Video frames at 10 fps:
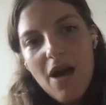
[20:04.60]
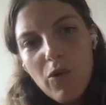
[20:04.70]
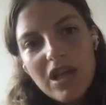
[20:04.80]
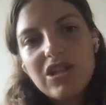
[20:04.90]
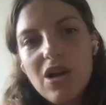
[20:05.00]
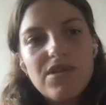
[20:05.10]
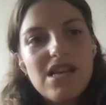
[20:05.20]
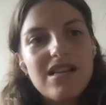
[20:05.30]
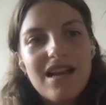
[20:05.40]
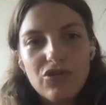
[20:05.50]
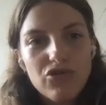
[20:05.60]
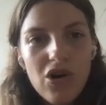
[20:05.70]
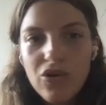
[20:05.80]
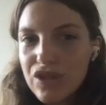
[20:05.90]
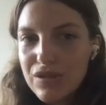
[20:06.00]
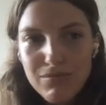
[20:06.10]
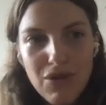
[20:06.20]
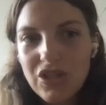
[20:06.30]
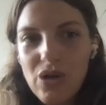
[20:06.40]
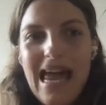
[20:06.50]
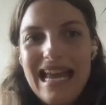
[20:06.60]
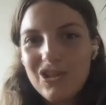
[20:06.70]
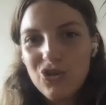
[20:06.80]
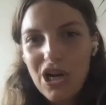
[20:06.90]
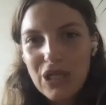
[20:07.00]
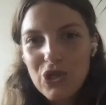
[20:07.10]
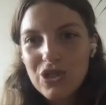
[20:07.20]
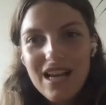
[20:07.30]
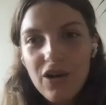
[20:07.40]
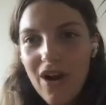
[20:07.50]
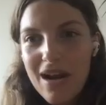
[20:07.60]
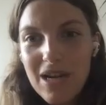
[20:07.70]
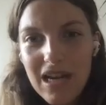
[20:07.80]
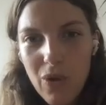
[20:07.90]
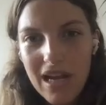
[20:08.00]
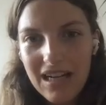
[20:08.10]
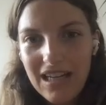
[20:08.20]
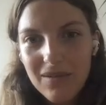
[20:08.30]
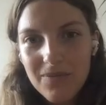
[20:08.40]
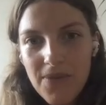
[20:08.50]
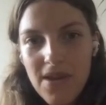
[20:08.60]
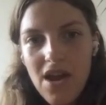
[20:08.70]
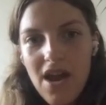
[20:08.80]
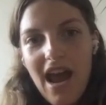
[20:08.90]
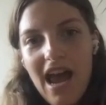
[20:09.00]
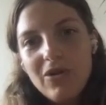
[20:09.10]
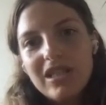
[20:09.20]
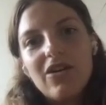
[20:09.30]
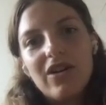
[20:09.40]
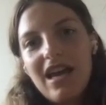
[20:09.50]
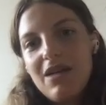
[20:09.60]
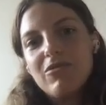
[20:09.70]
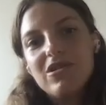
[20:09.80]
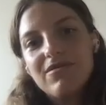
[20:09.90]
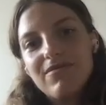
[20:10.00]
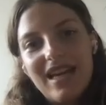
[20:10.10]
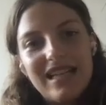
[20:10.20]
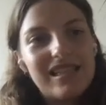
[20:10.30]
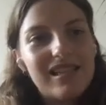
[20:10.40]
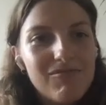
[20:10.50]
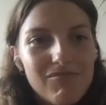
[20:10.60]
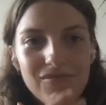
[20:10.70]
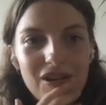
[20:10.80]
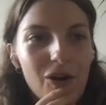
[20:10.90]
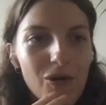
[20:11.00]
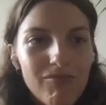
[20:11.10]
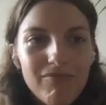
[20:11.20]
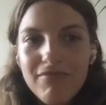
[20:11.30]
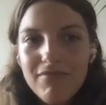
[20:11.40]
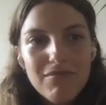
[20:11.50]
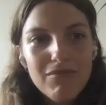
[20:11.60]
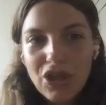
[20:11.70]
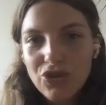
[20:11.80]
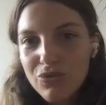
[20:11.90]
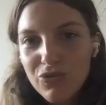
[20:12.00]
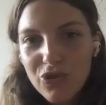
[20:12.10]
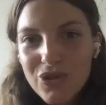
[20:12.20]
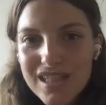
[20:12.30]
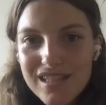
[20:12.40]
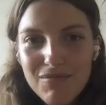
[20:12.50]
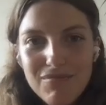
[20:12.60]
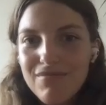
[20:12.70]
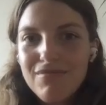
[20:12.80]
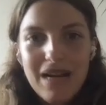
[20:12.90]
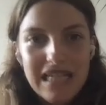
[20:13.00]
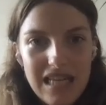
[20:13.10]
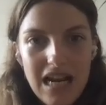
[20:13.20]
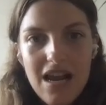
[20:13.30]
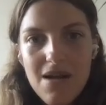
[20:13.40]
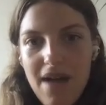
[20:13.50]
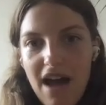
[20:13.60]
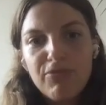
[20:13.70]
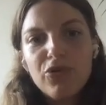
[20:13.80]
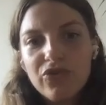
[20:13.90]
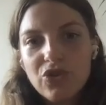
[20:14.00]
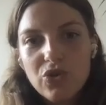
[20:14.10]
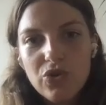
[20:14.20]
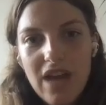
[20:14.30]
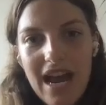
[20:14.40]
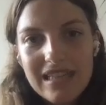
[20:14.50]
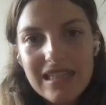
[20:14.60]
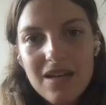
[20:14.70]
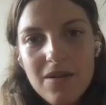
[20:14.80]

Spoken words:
with something that grows mussel-like structures incredibly quickly. And we said, okay, well, that's, mushroom roots, mycelium have proven to do that.